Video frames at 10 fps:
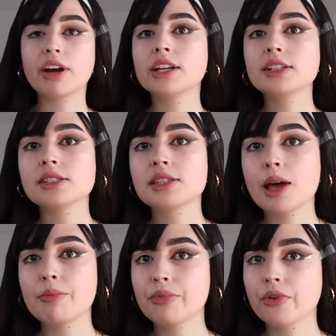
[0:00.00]
final
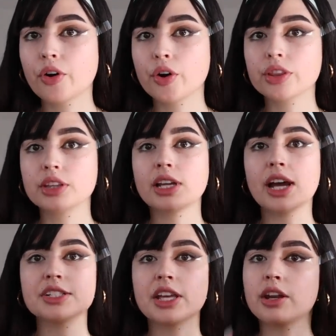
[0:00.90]
step for the
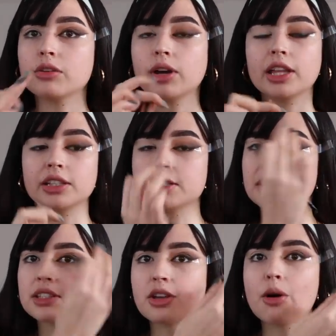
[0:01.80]
eyeshadow, at least
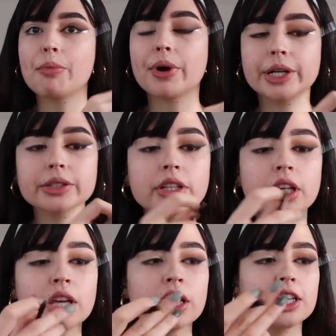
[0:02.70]
the top part,
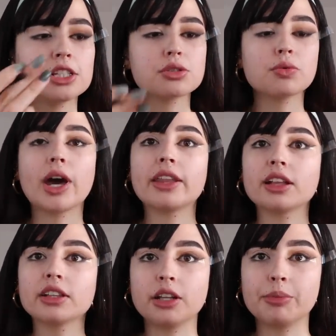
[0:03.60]
is to add
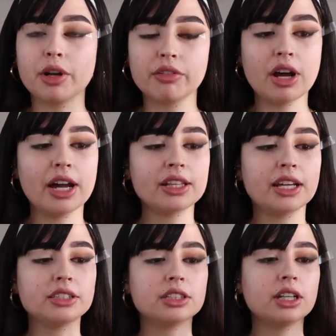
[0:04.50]
a little bit of
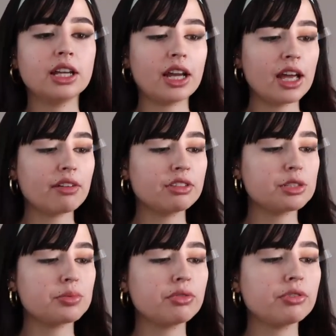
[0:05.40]
highlighter, and I have
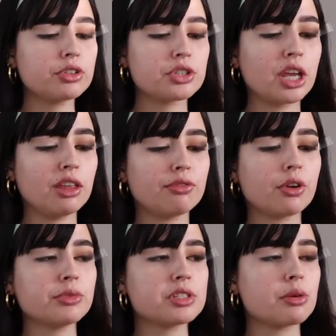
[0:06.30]
this beautiful shade
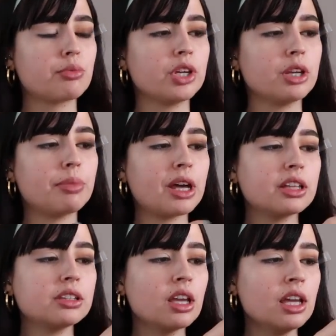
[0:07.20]
from the Sabrina
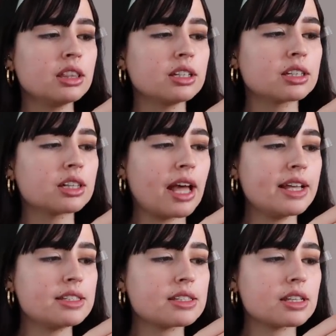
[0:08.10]
palette, the
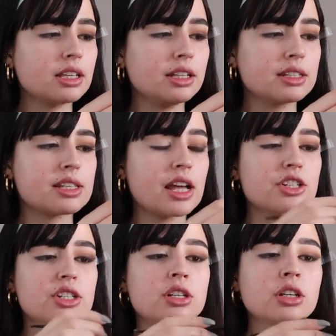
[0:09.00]
Glaze in
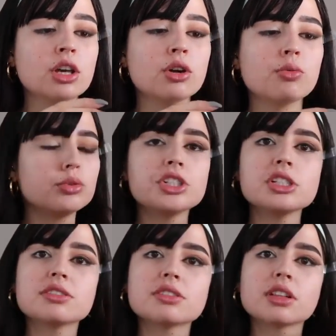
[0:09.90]
Session, which
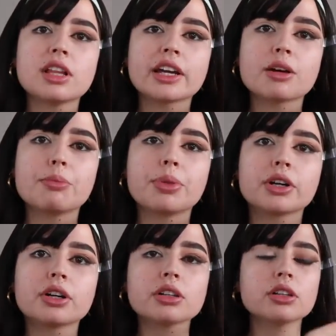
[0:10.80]
is like a
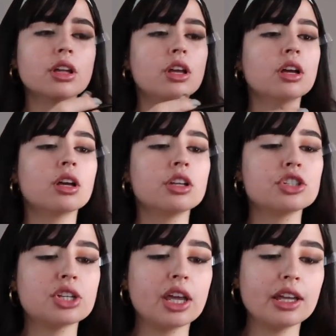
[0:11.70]
pearl
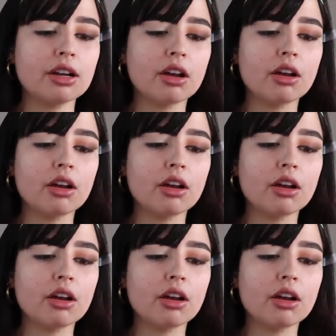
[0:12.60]
shade,